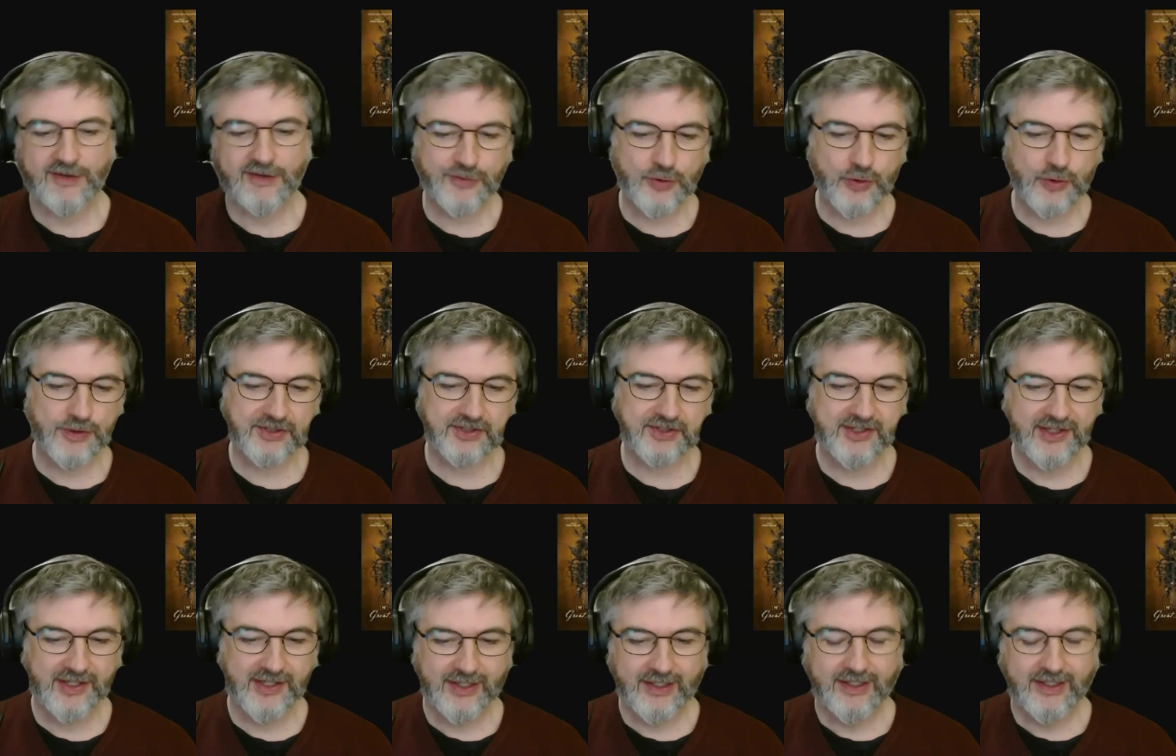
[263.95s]
Of
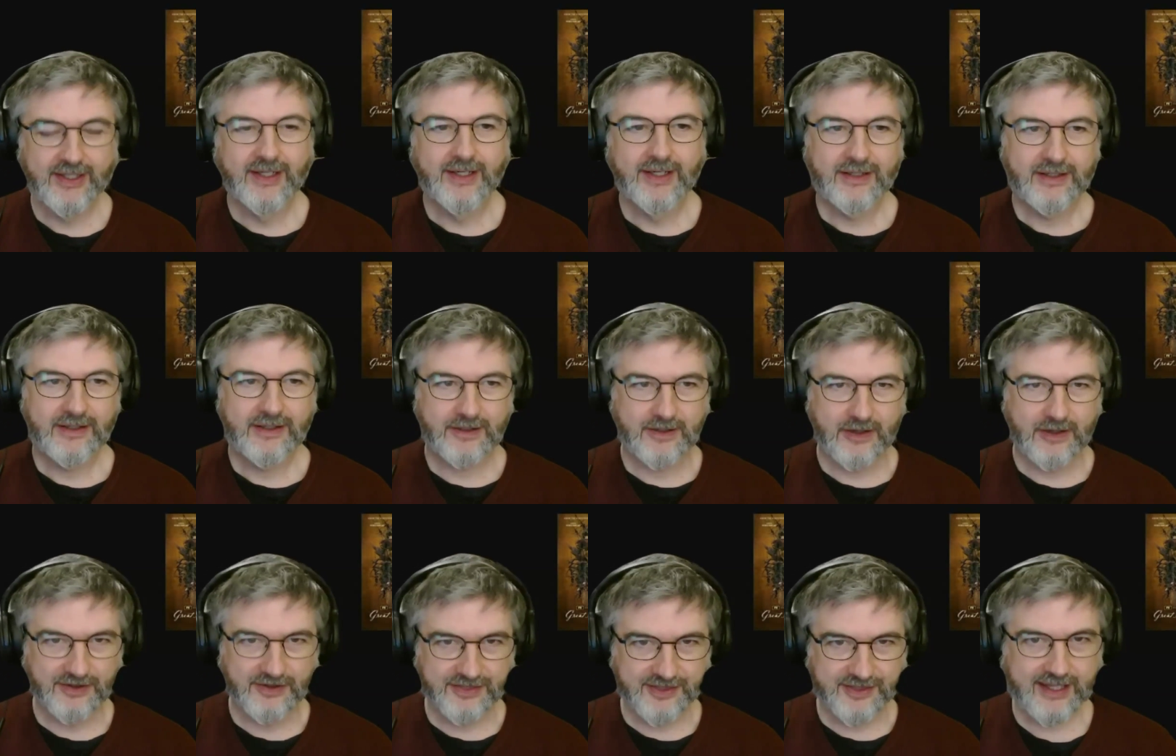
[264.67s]
course,
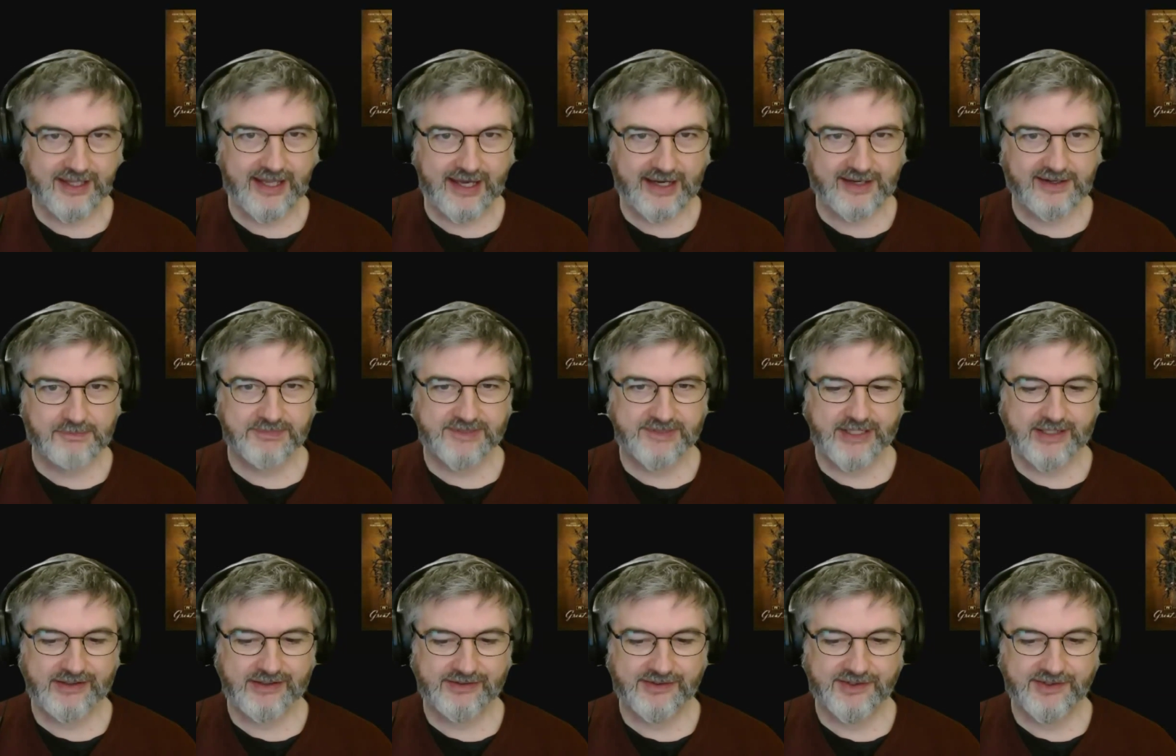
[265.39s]
Gothic
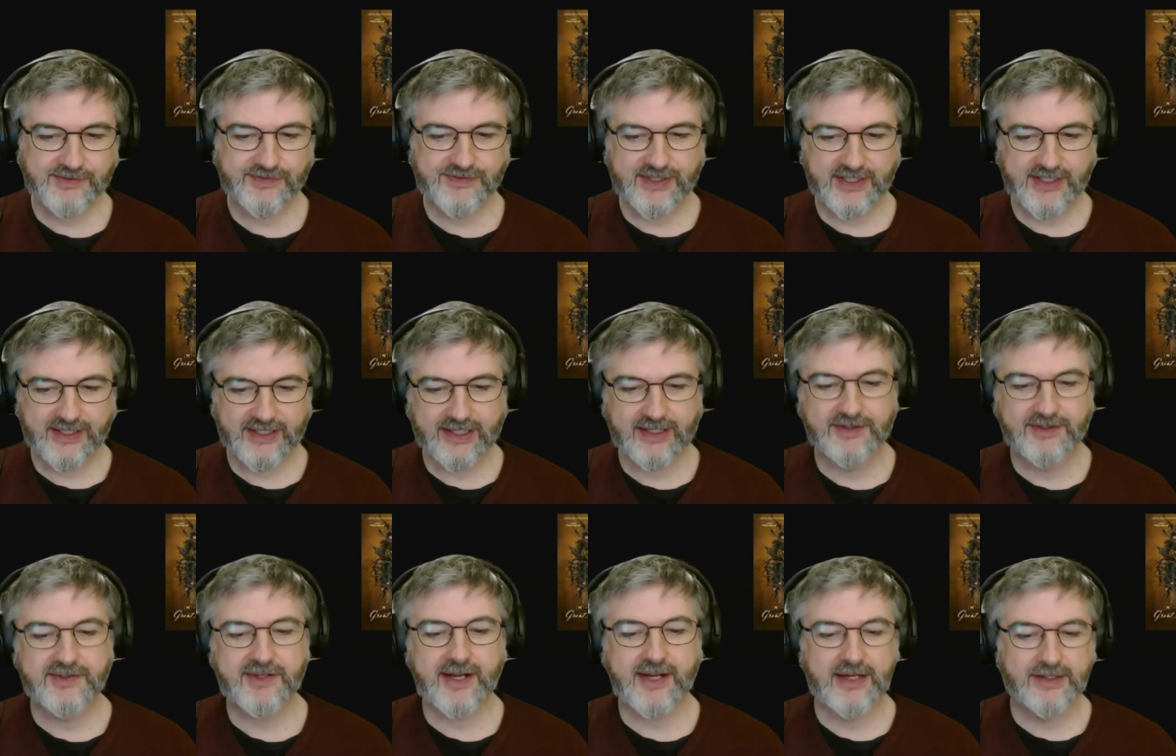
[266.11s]
adaptations of
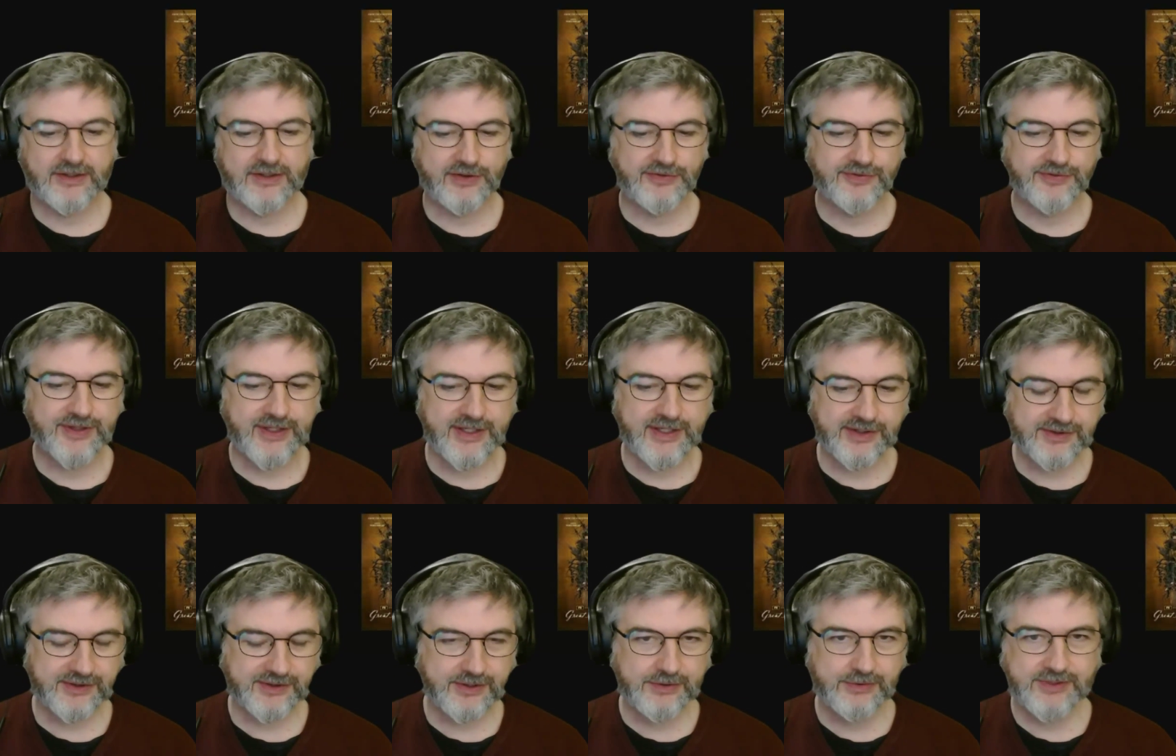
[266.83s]
Dickens and of
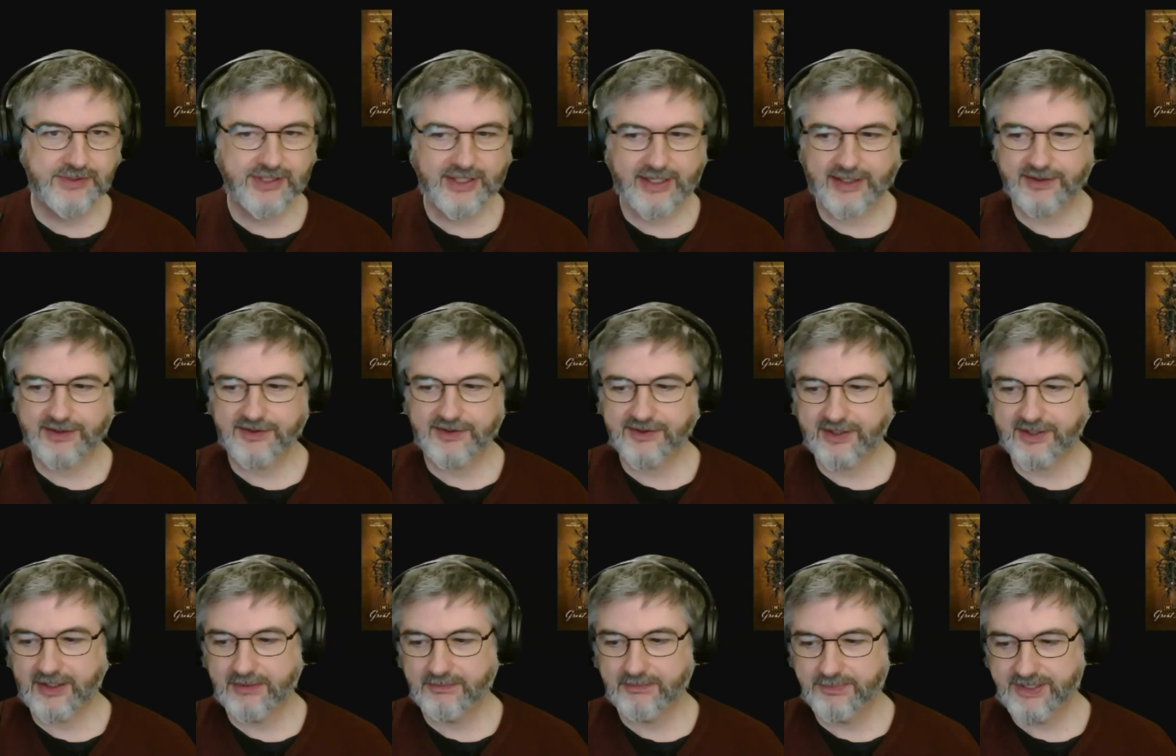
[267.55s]
these two
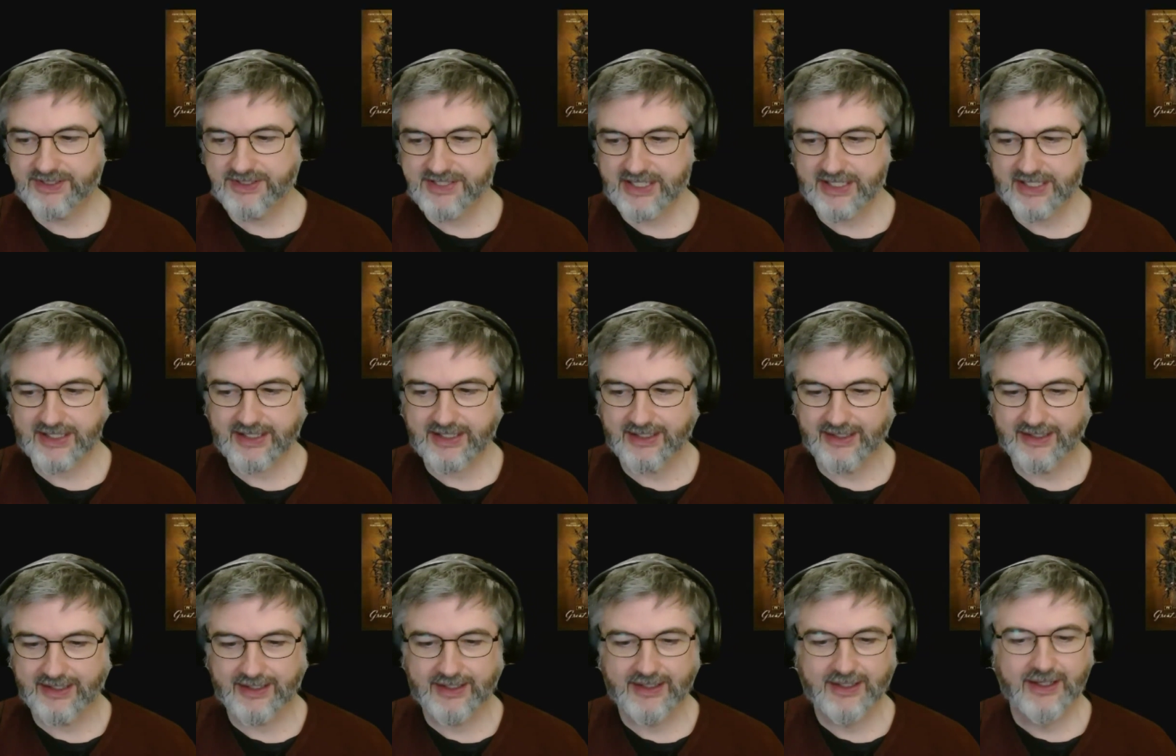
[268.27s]
texts in
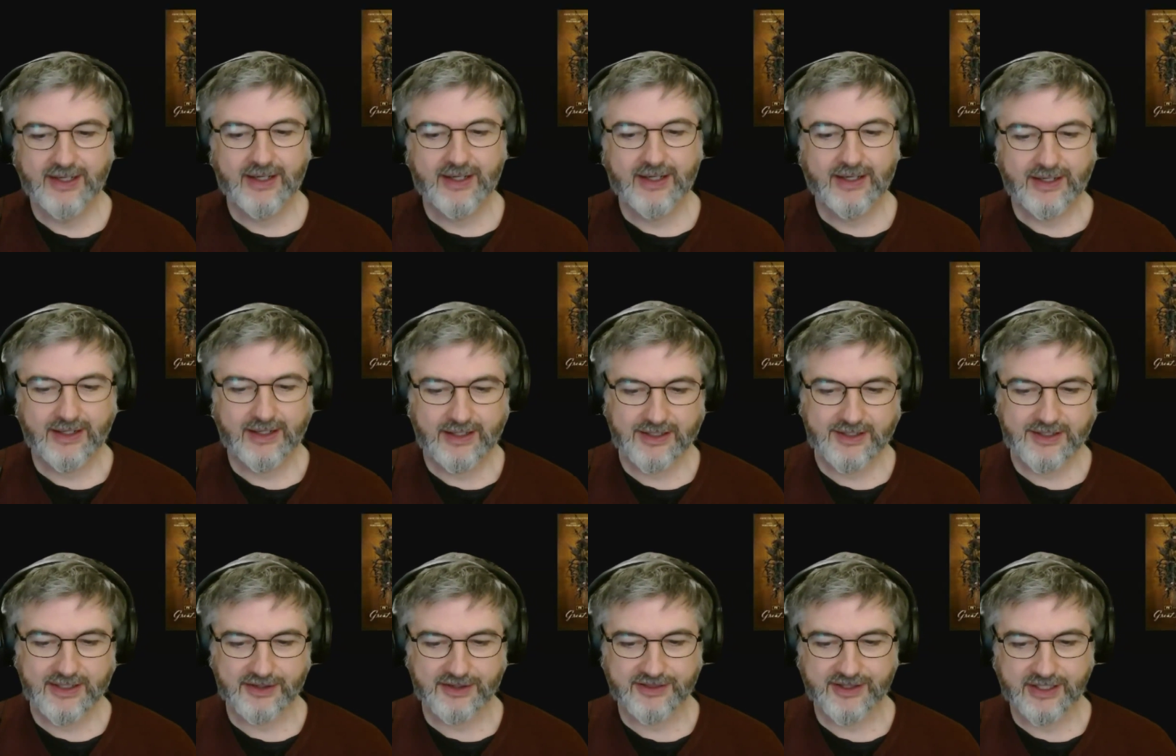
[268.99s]
particular
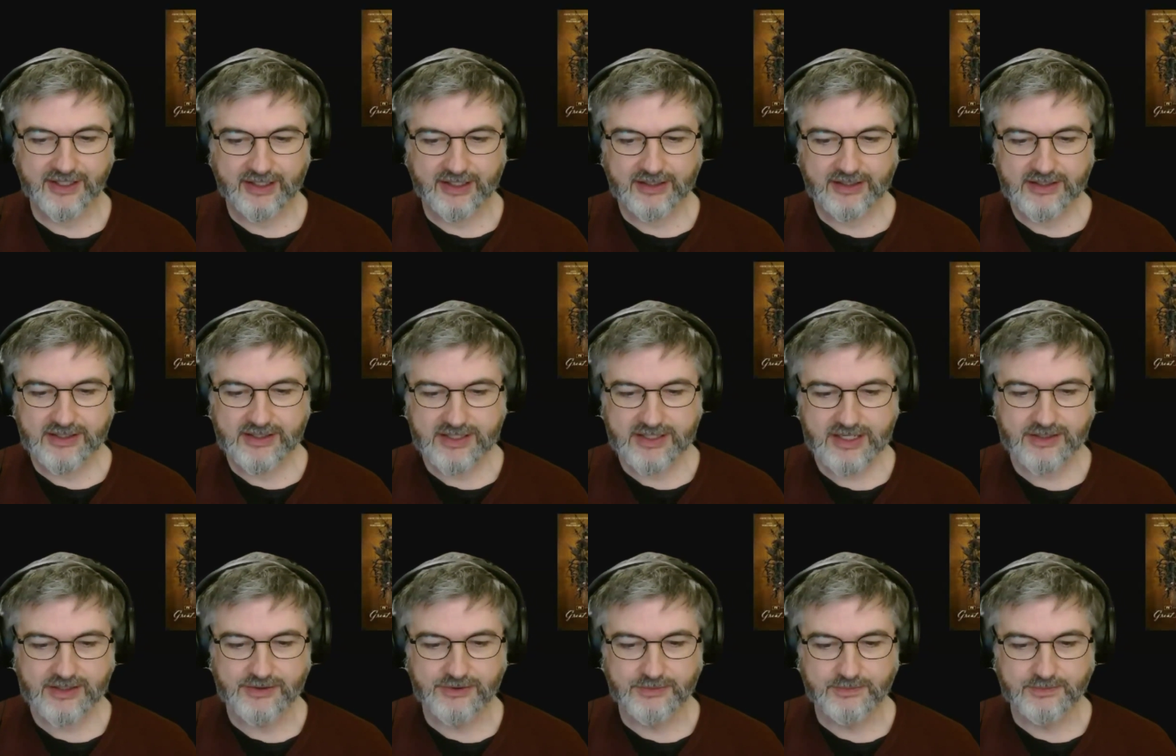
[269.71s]
are nothing
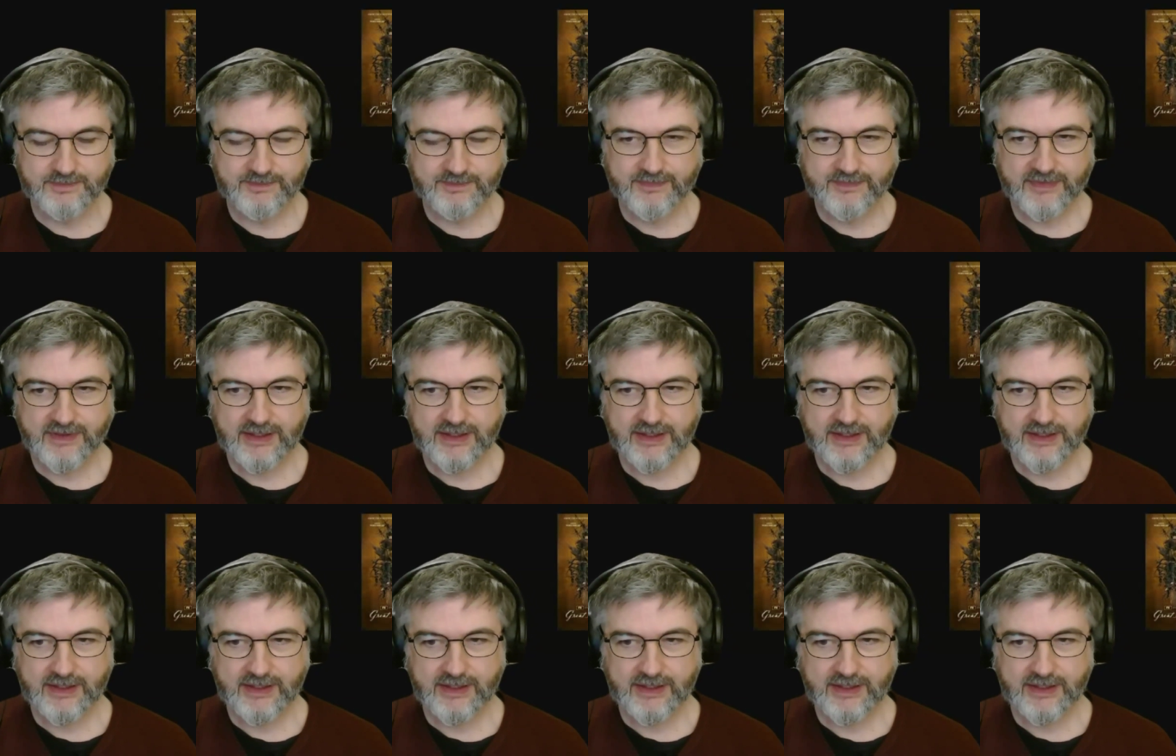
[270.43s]
new.